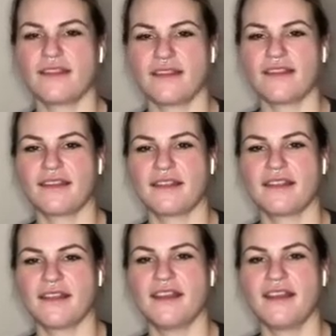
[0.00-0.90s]

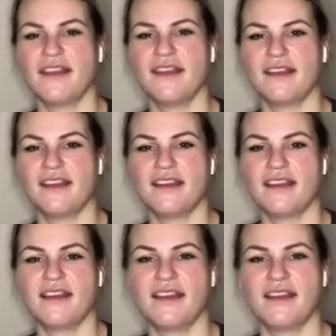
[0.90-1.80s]

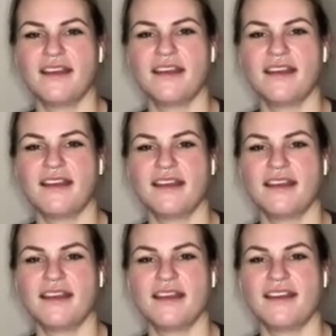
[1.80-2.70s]

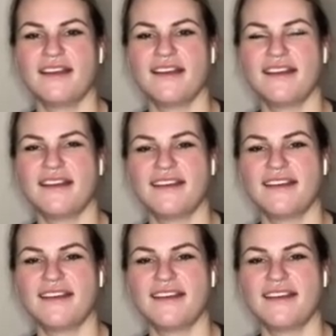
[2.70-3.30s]
(silent)